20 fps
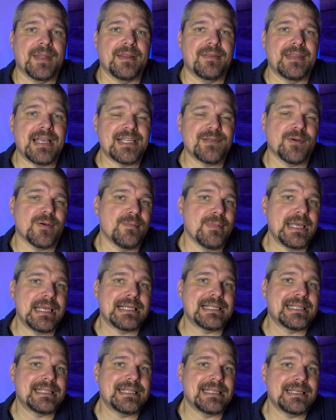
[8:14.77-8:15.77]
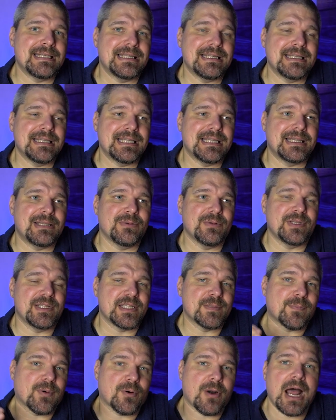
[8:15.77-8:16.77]
that's what makes doing
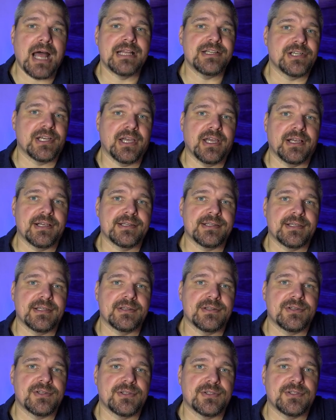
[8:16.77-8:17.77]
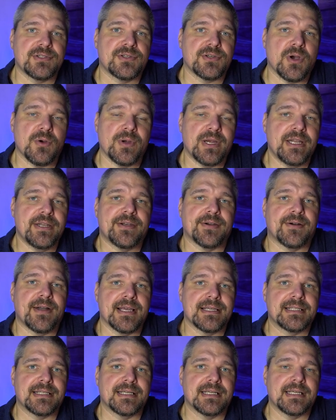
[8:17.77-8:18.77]
these projects so
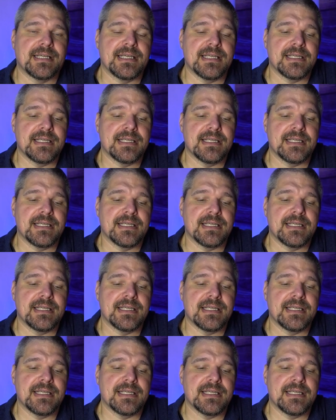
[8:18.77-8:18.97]
interesting,